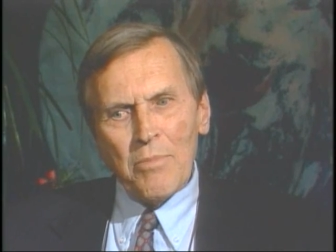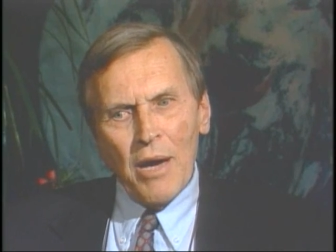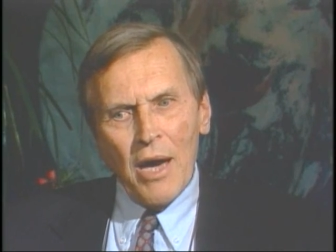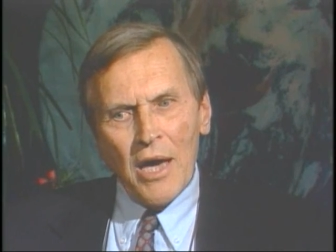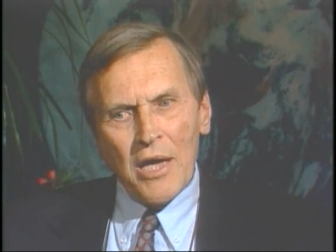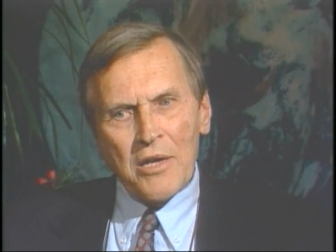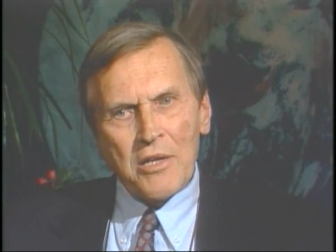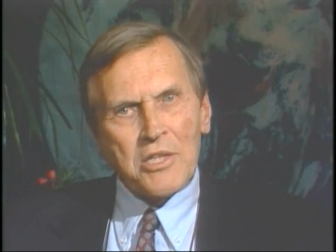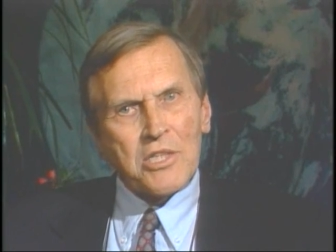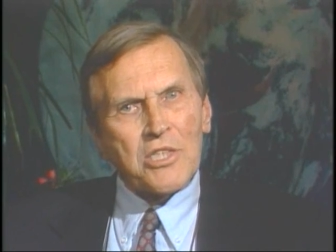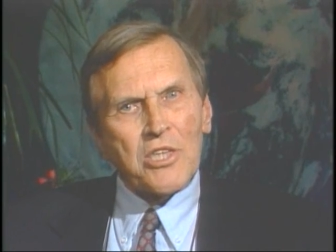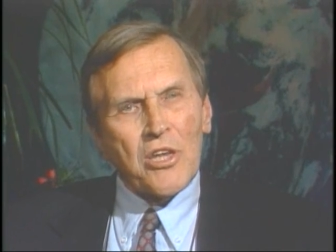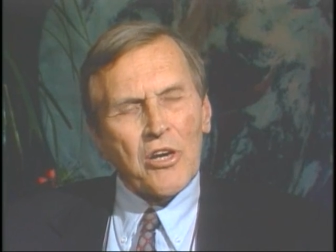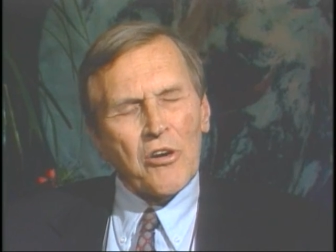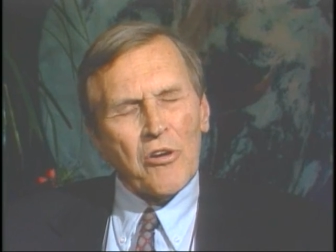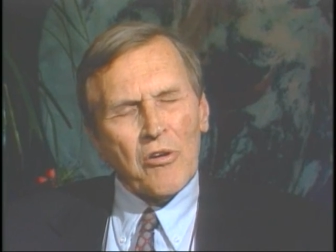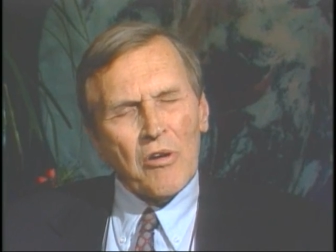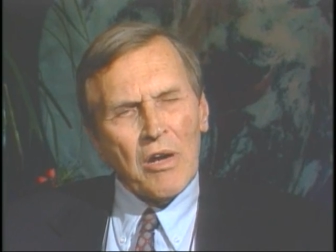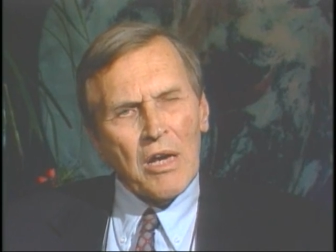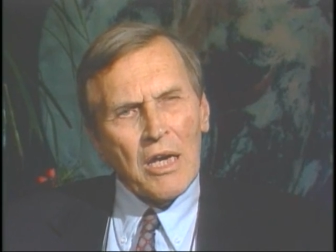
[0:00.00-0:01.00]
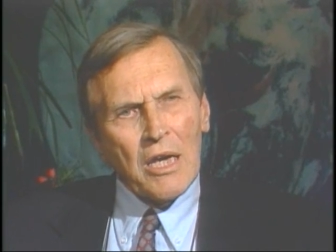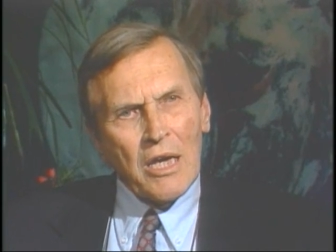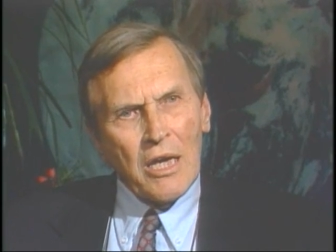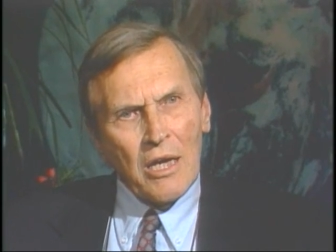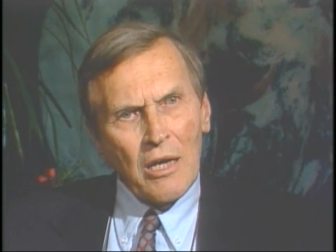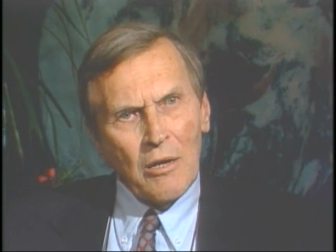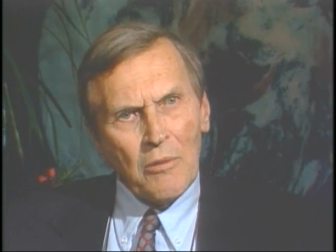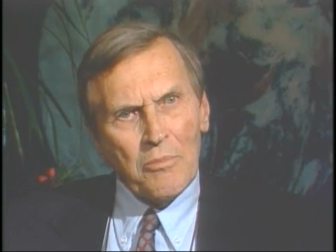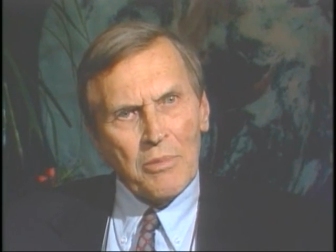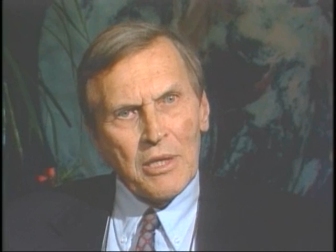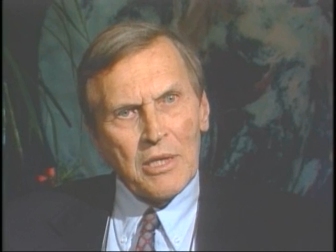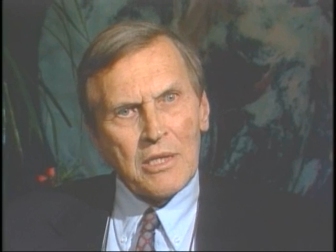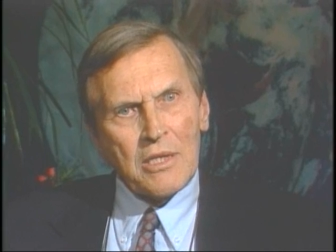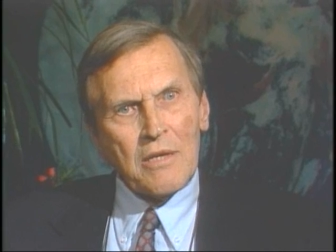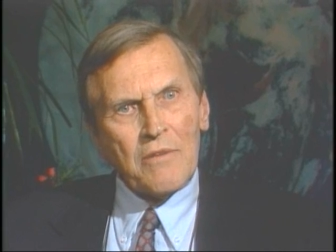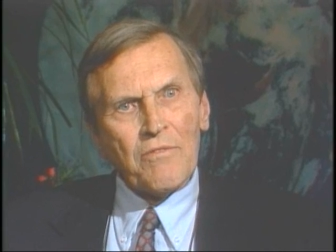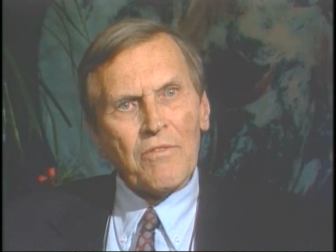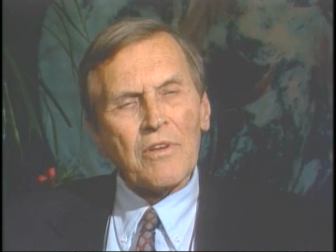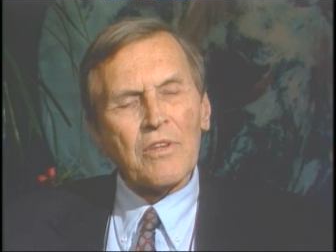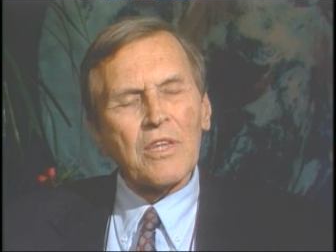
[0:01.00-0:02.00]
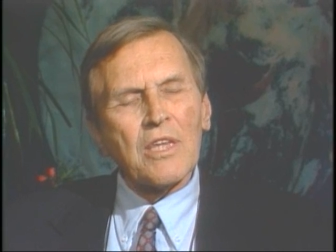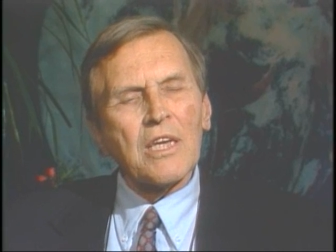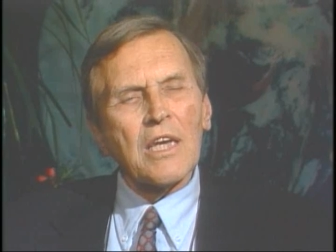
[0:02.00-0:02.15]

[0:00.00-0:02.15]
patterns that are a little bit different